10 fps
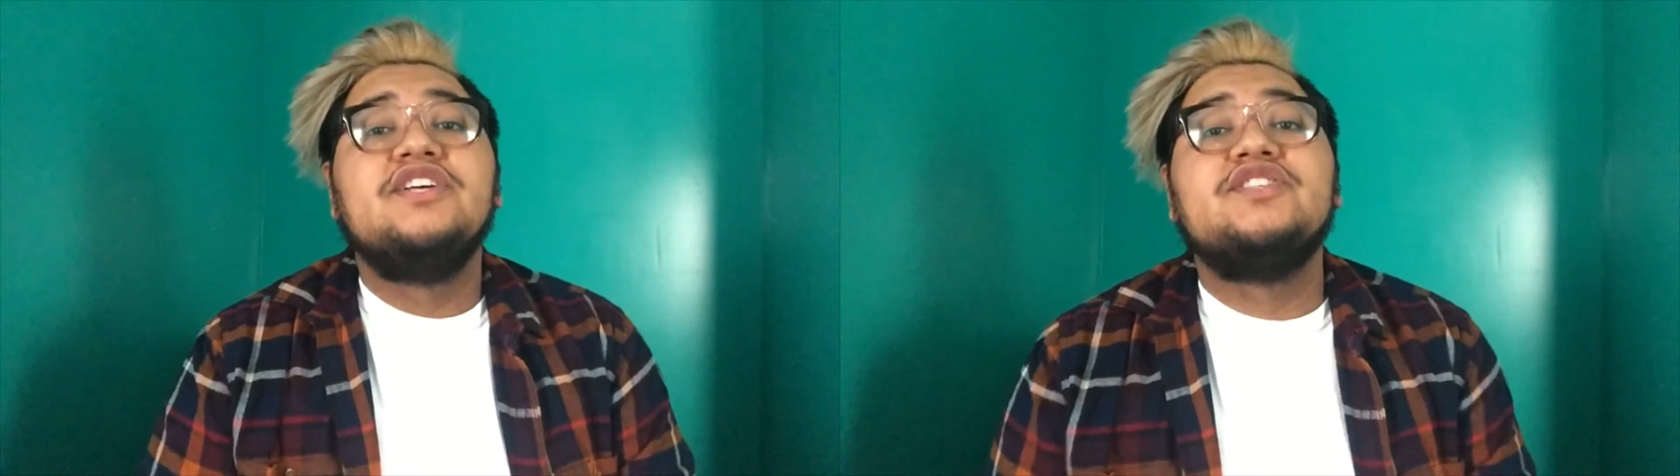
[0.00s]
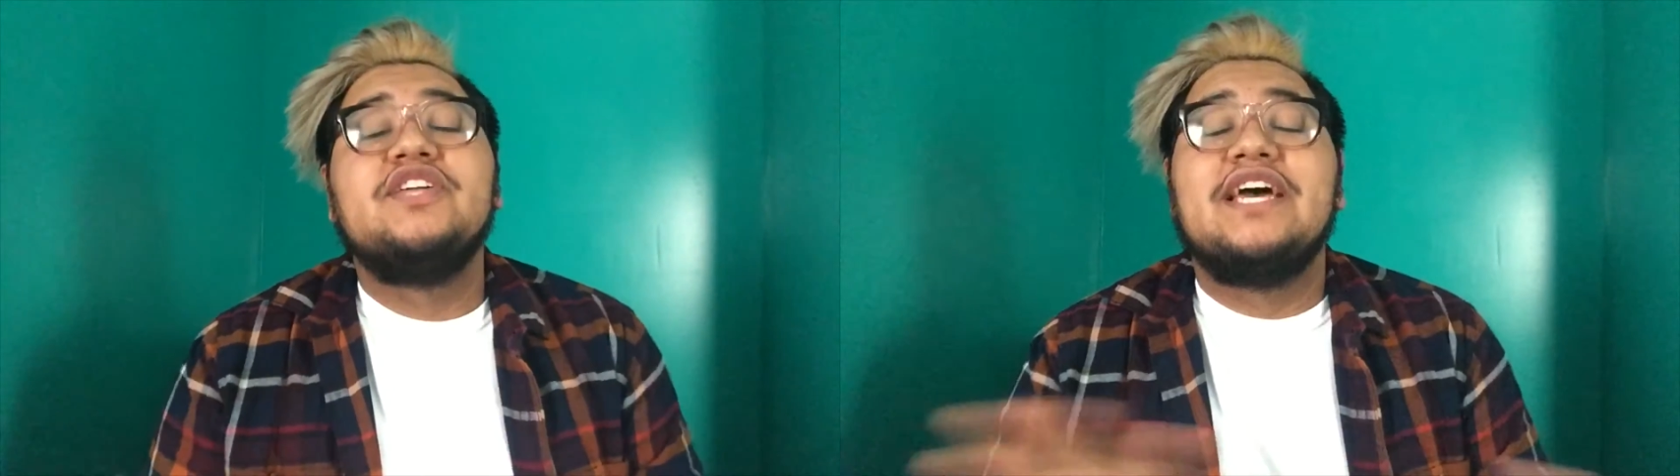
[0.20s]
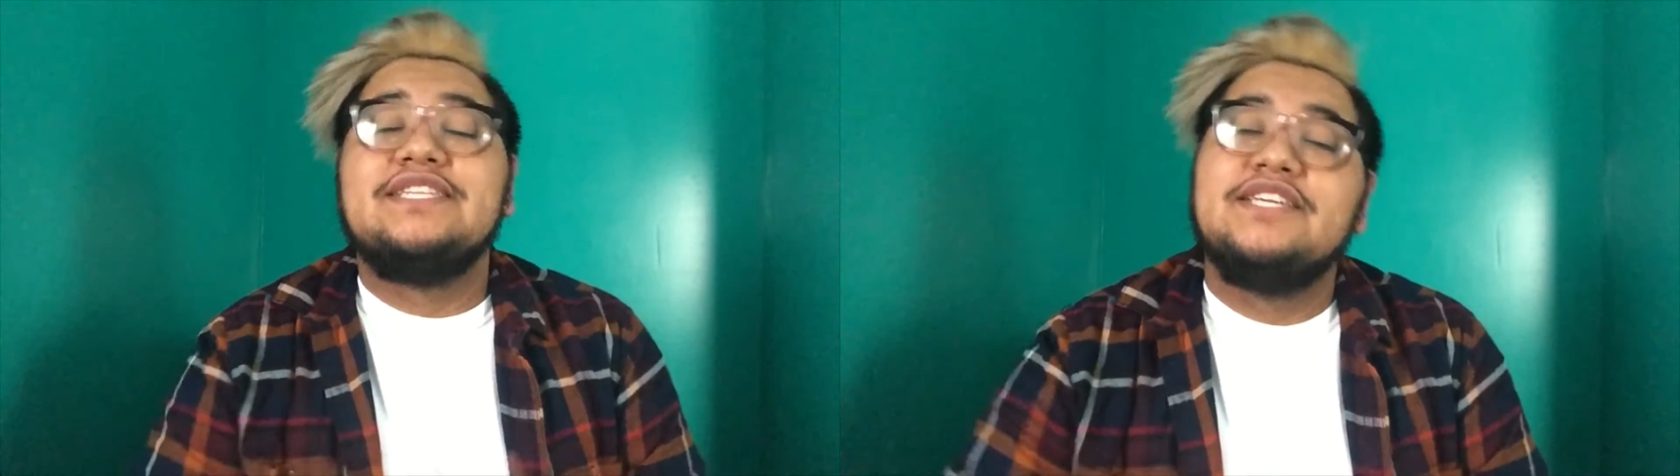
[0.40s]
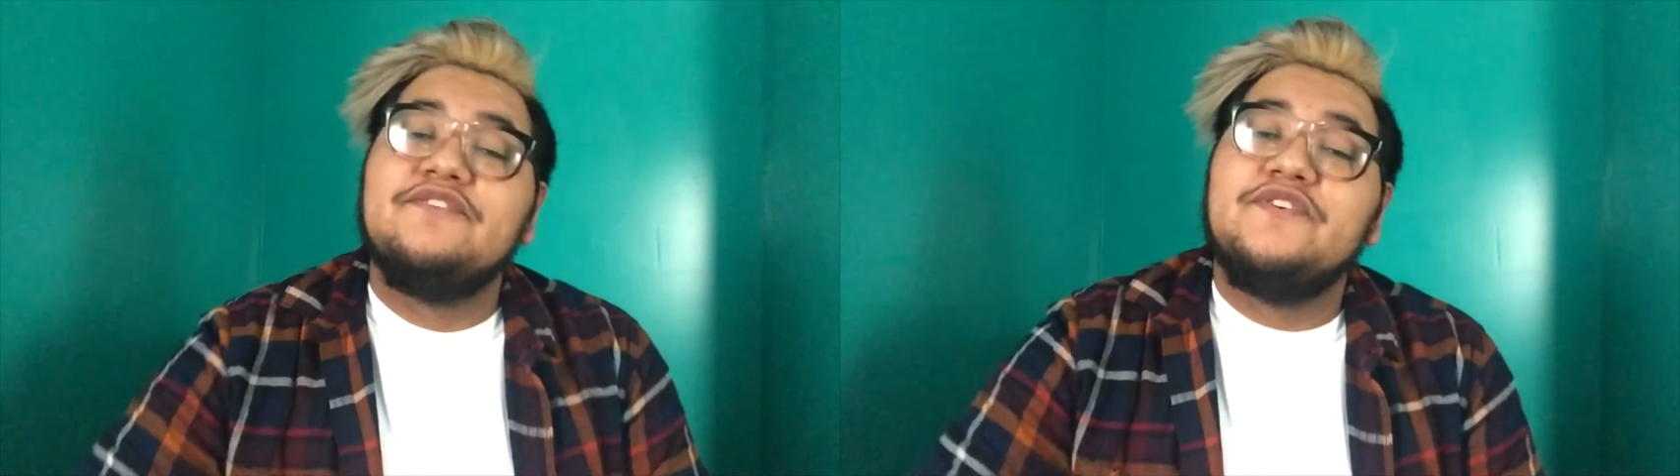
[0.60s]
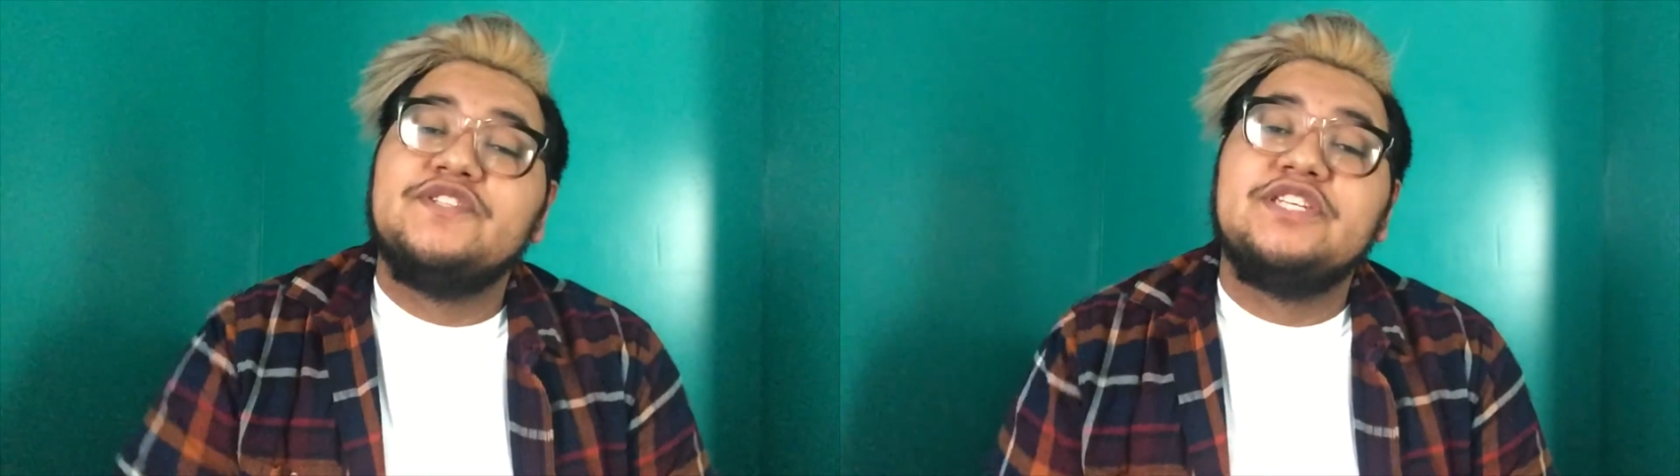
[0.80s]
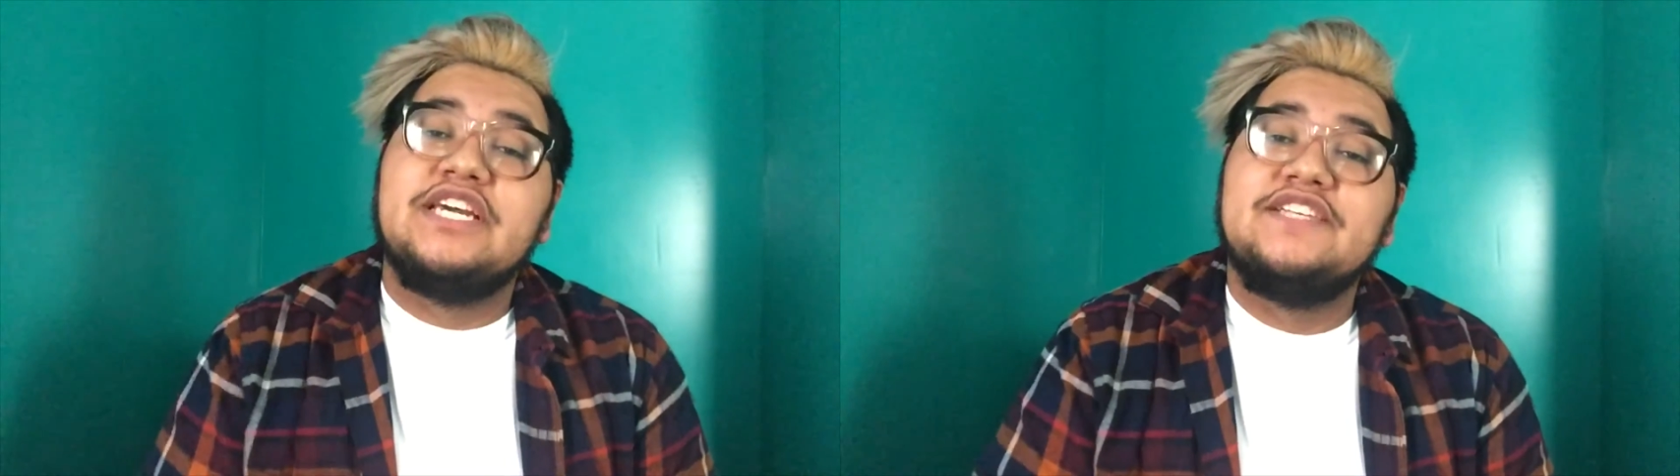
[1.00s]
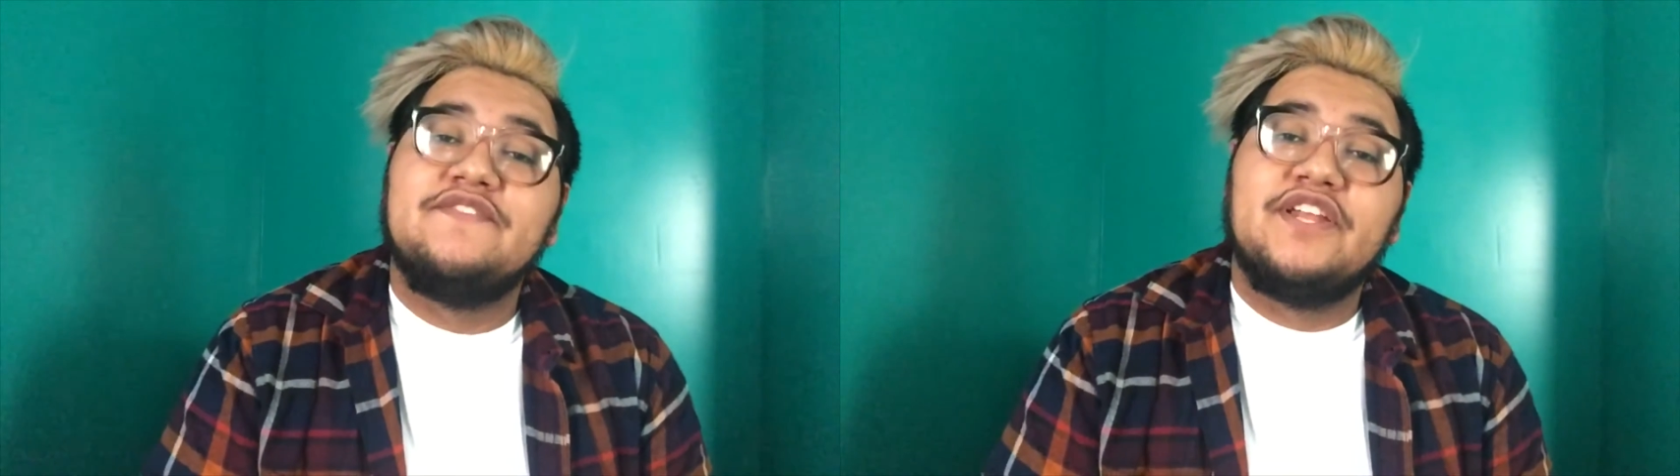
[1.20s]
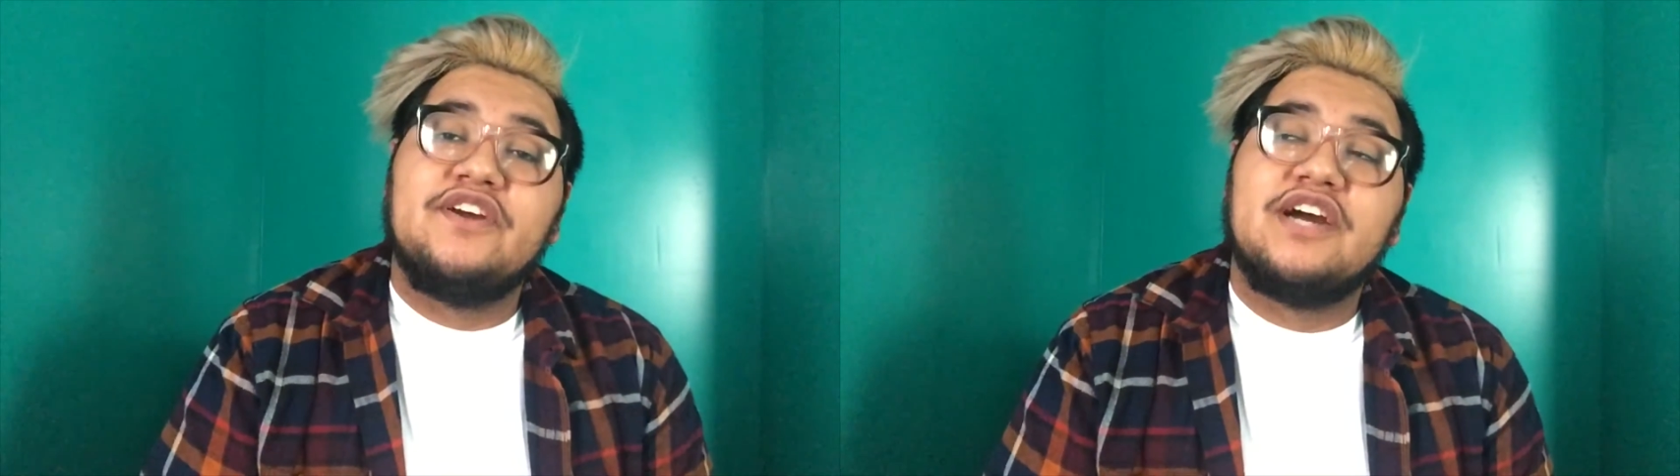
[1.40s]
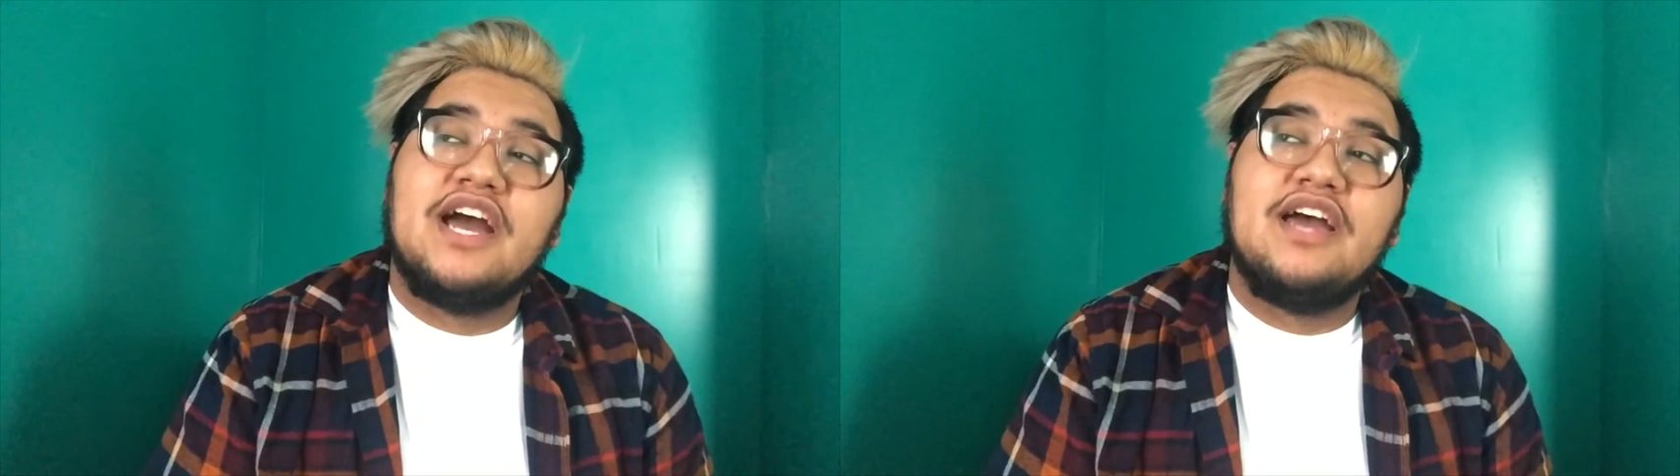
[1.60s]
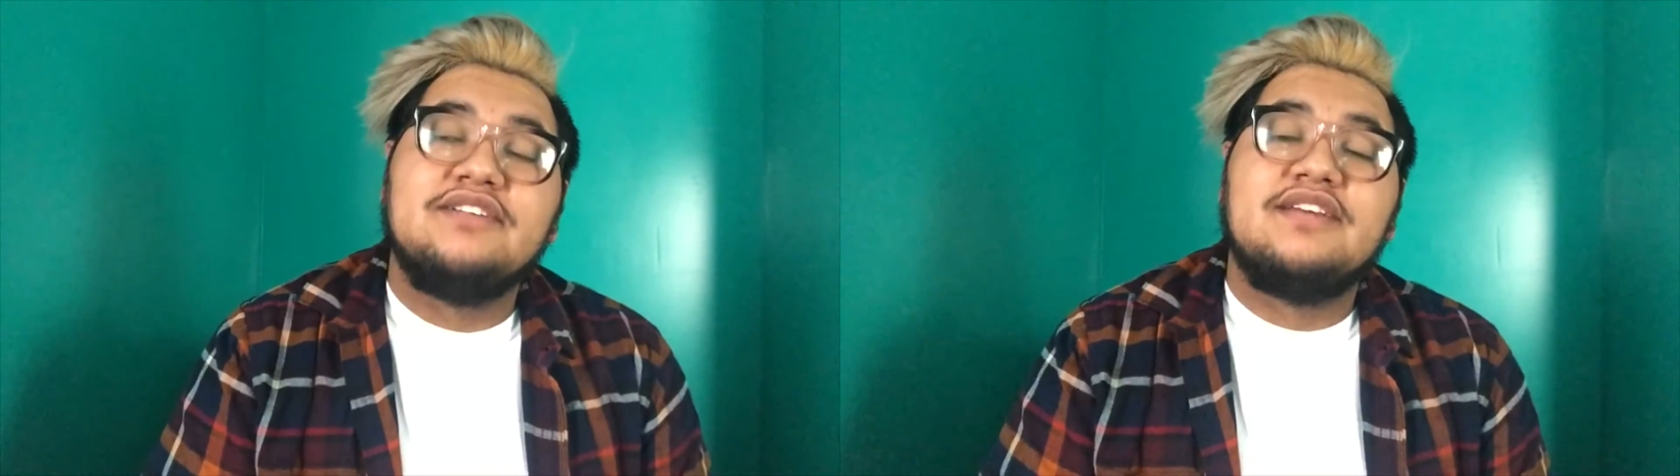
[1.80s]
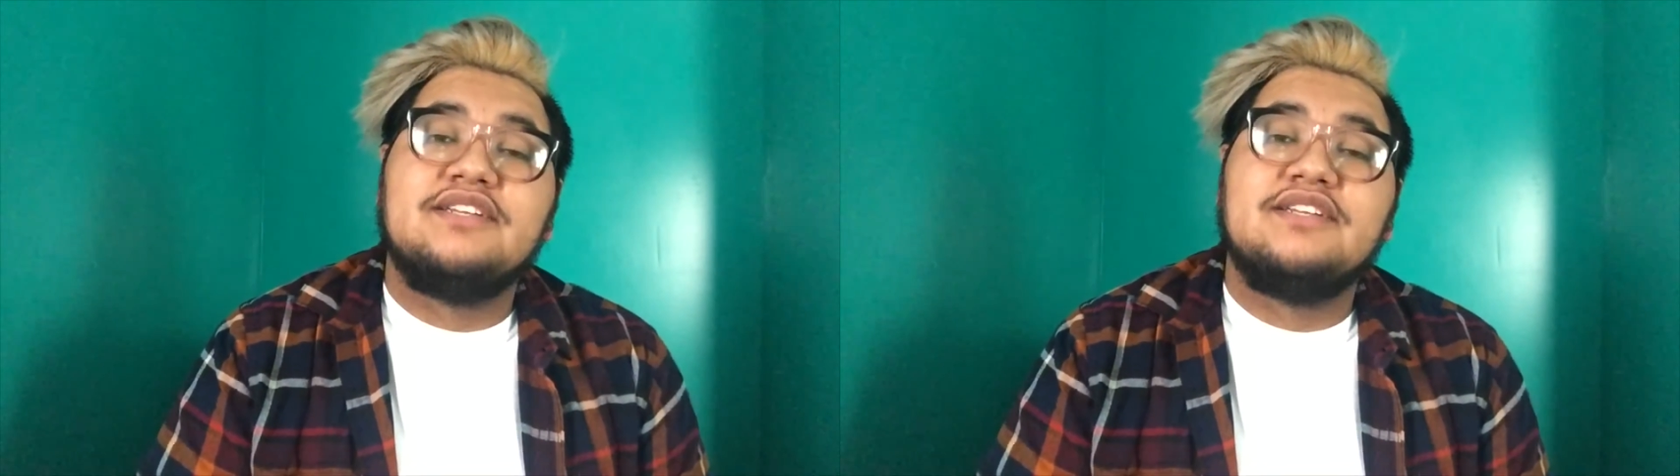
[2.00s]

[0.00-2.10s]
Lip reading: So that's it for today's video, guys.